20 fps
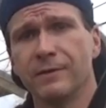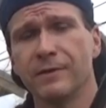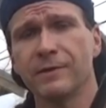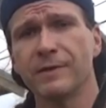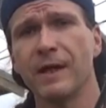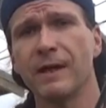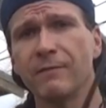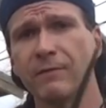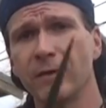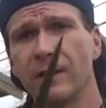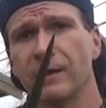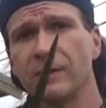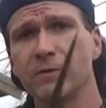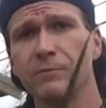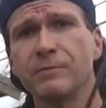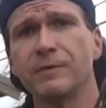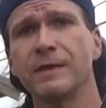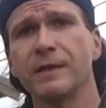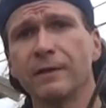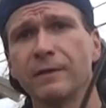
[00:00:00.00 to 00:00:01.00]
doesn't have a lot
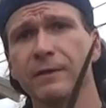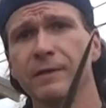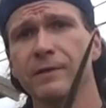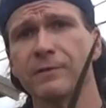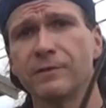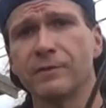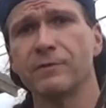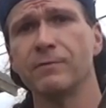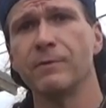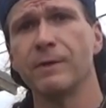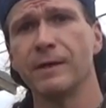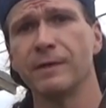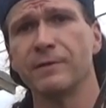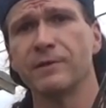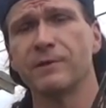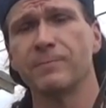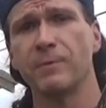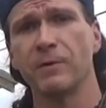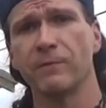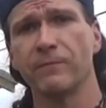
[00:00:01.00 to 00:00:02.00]
of utility as a
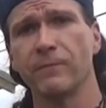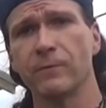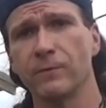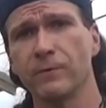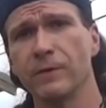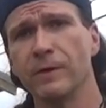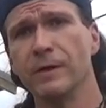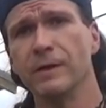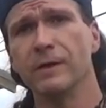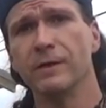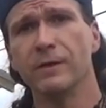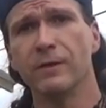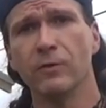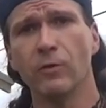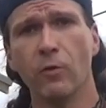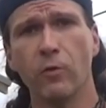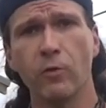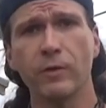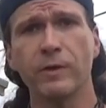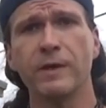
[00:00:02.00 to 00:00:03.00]
two-handed spear for
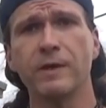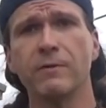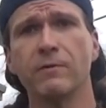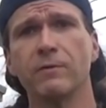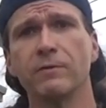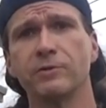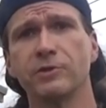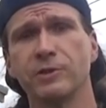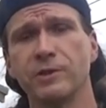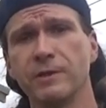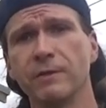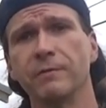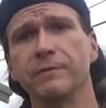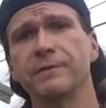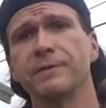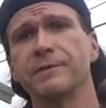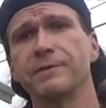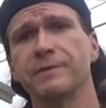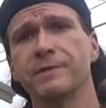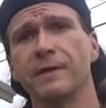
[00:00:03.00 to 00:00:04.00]
hooking on
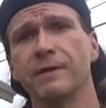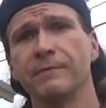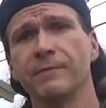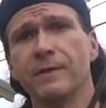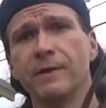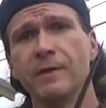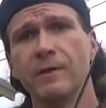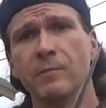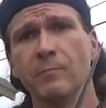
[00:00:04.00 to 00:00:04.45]
shields and stuff.